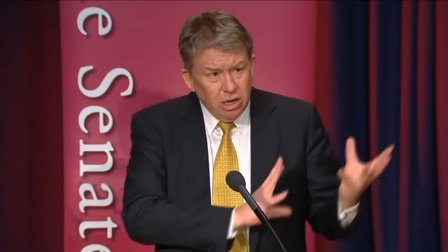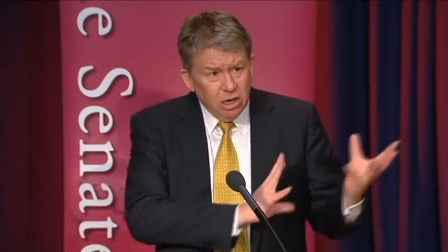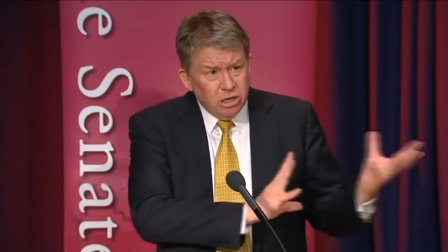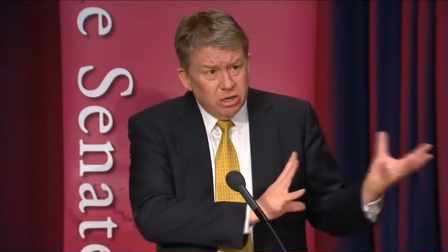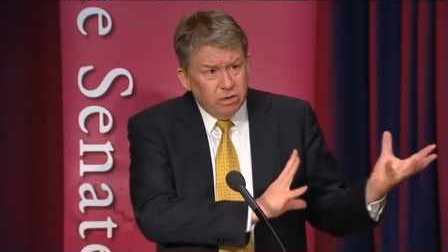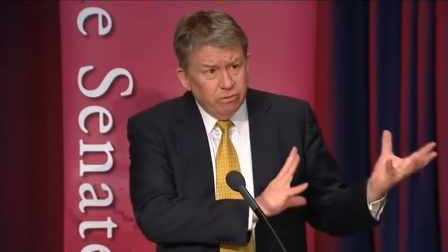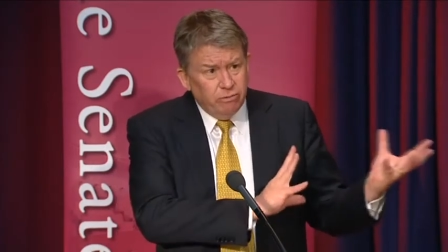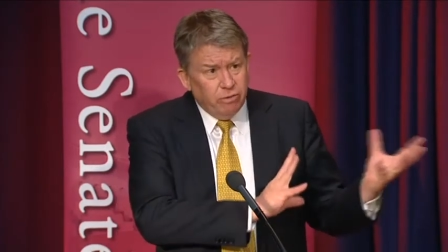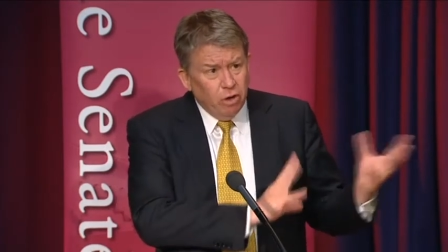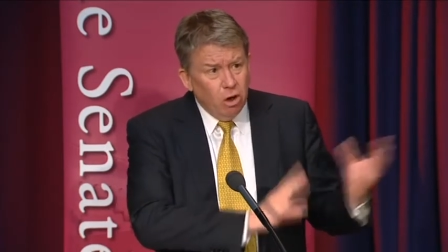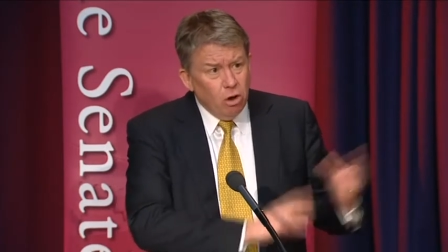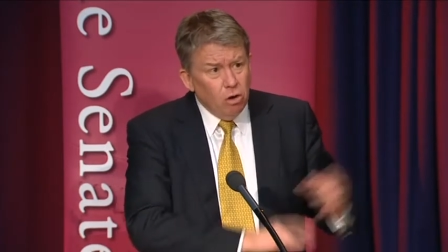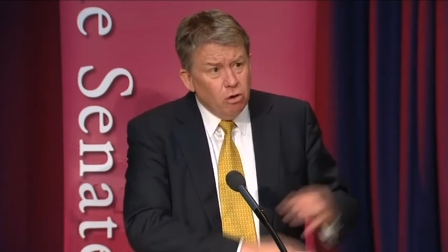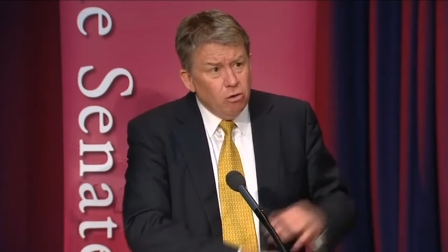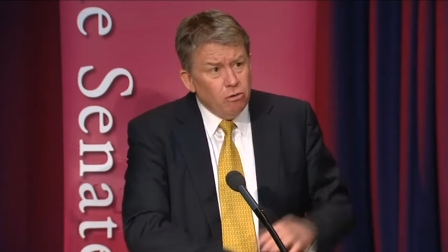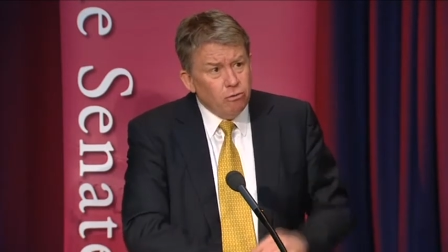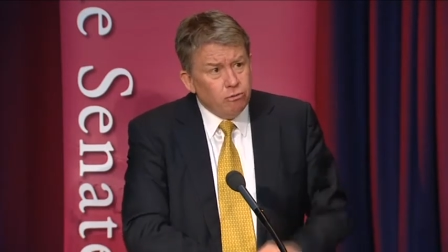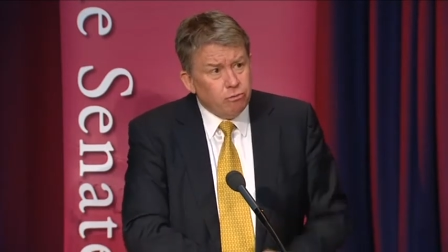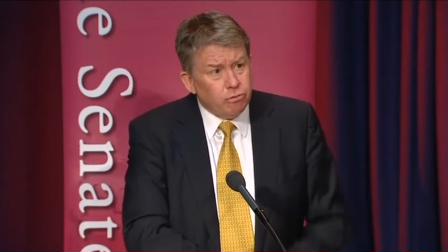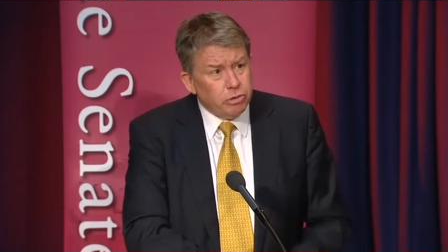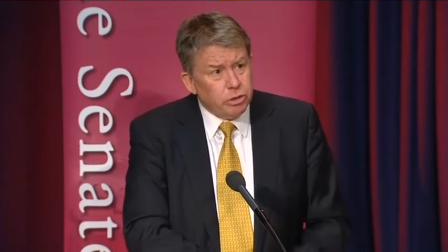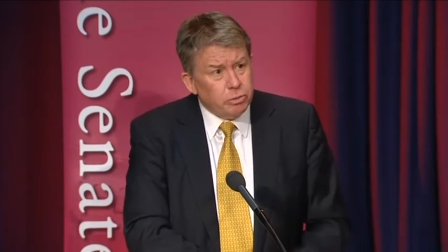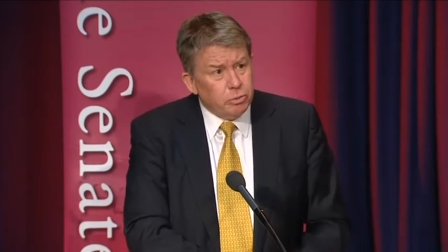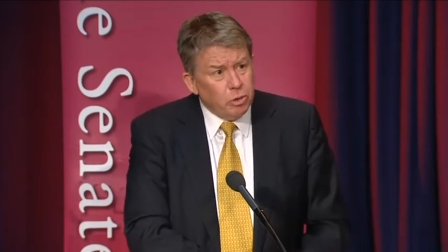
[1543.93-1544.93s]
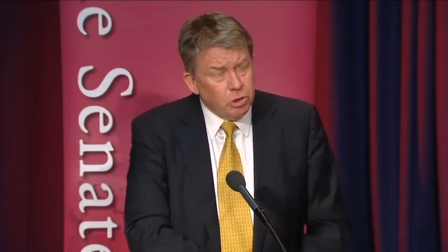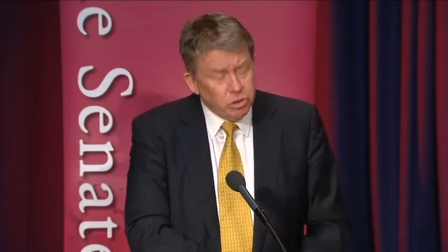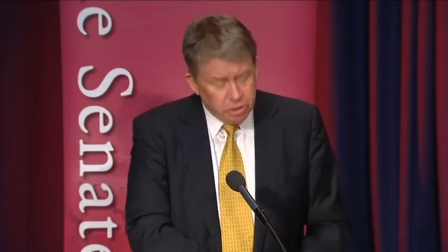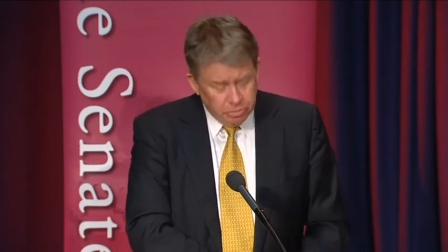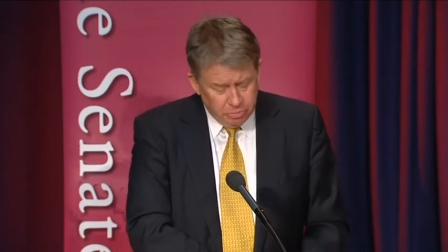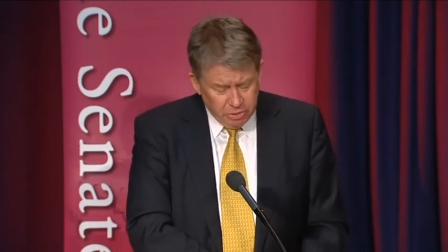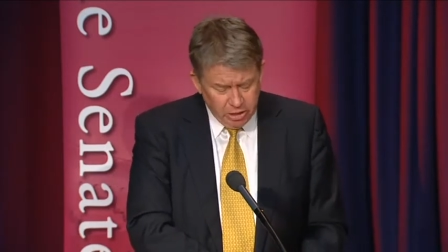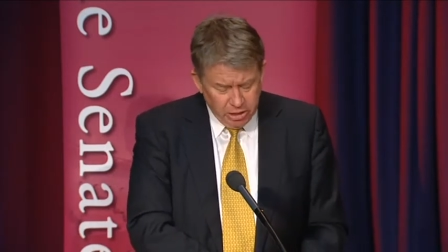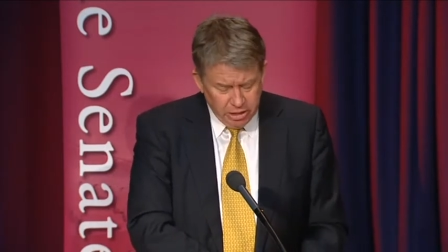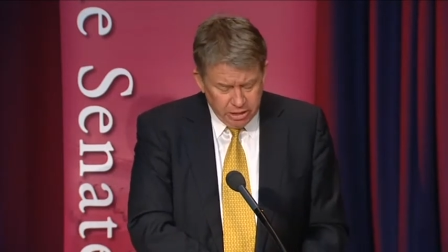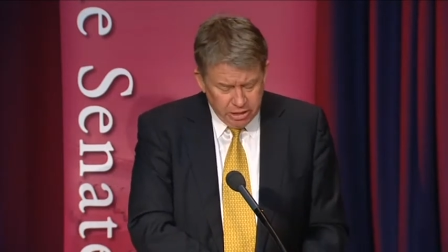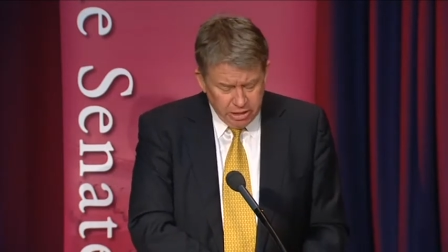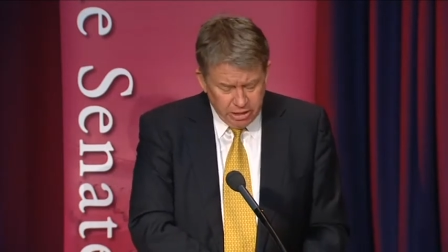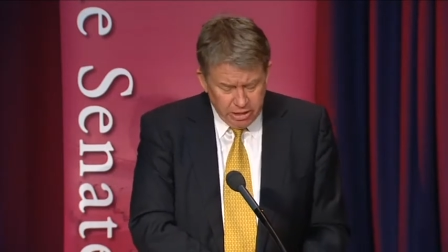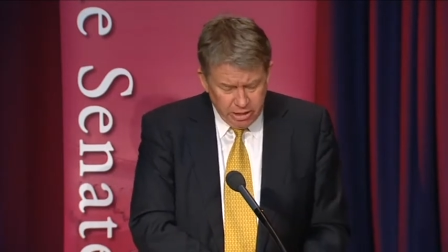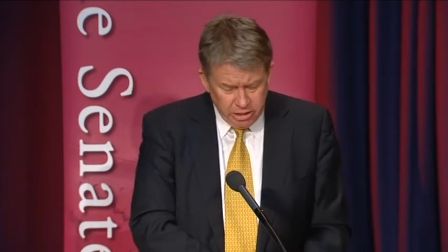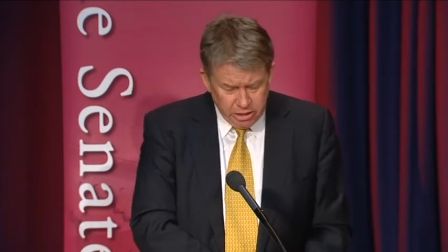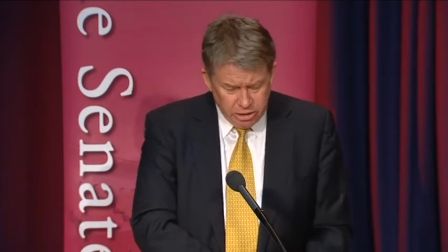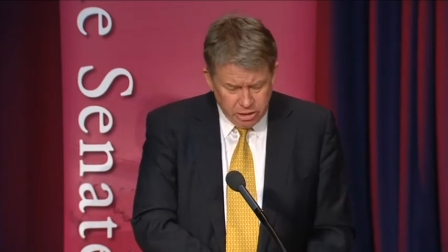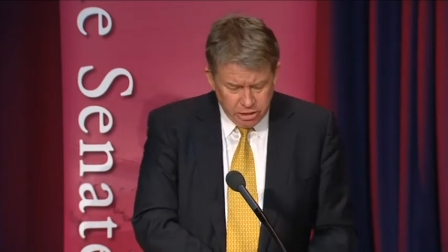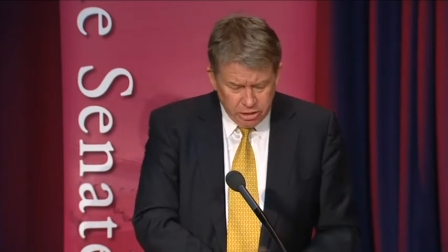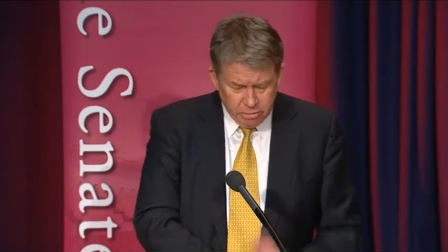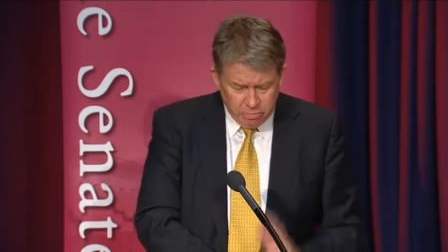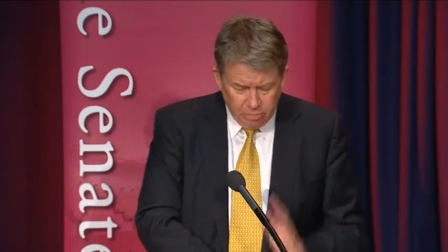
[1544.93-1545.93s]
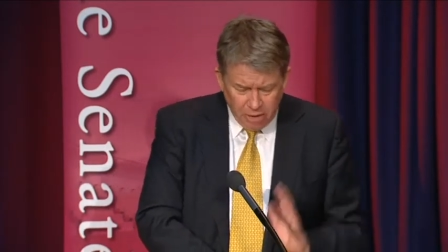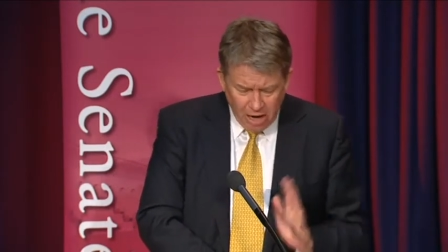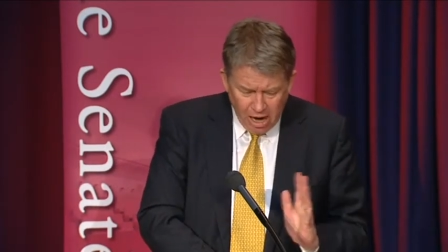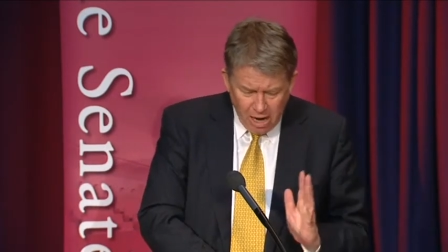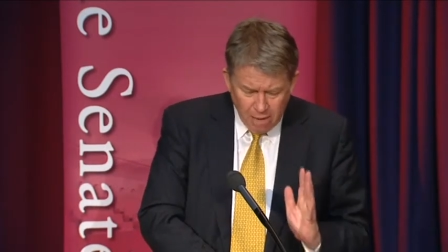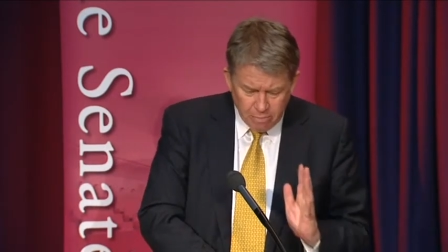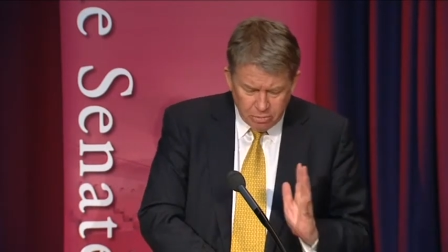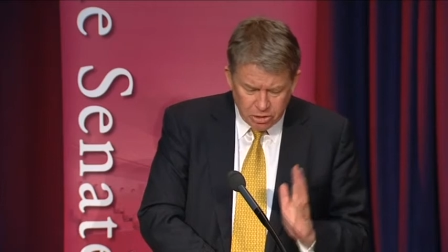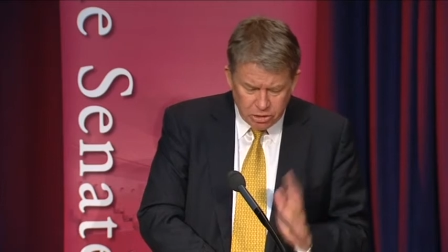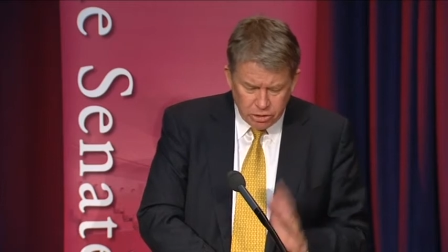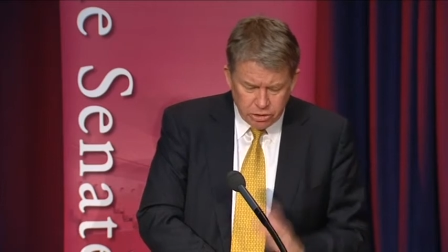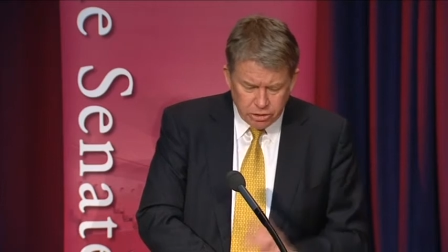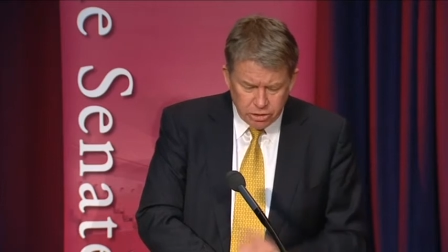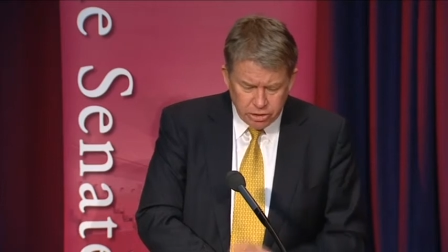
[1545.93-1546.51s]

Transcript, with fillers: devolved responsibility to departments